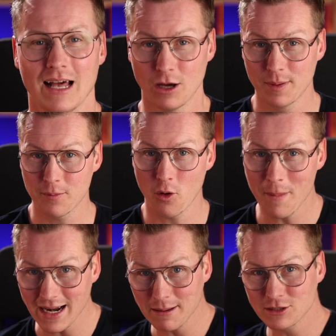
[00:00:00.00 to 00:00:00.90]
Hello people,
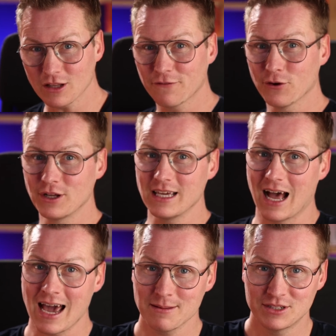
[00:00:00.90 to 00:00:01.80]
my name is not Ferdy.
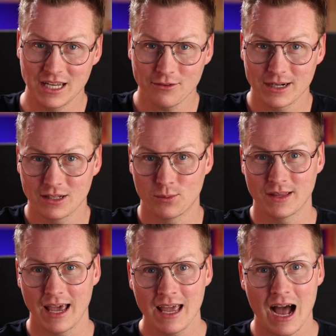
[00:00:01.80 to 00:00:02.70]
I am generated
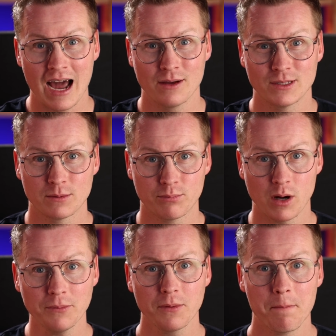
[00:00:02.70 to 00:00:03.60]
with AI with the
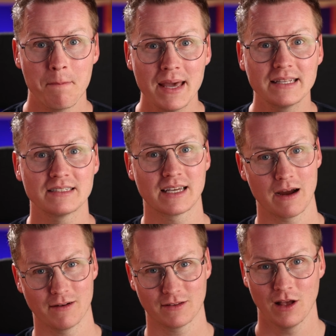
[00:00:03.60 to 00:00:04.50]
prompt make this
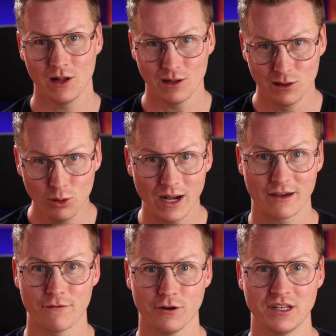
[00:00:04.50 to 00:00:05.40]
carrot look
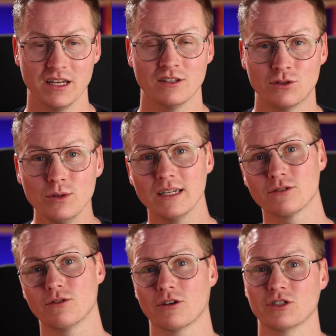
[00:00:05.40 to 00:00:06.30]
like Ferdy and do an
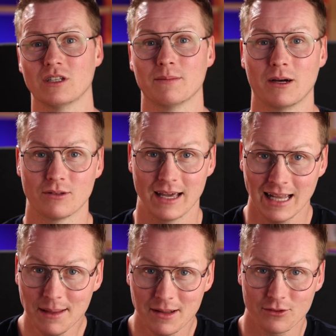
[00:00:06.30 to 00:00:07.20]
introduction about
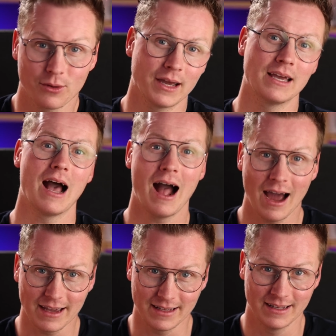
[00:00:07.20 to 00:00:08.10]
Elementor
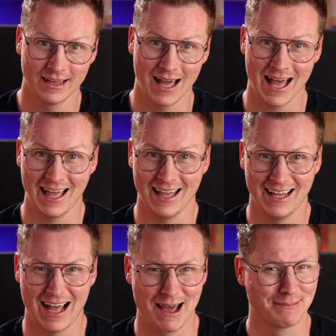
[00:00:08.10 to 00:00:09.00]
AI.
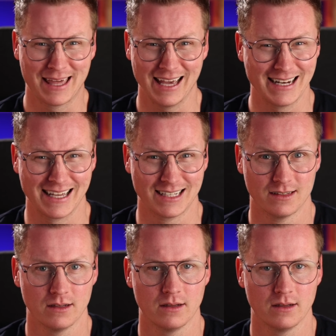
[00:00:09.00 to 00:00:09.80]
I'm kidding.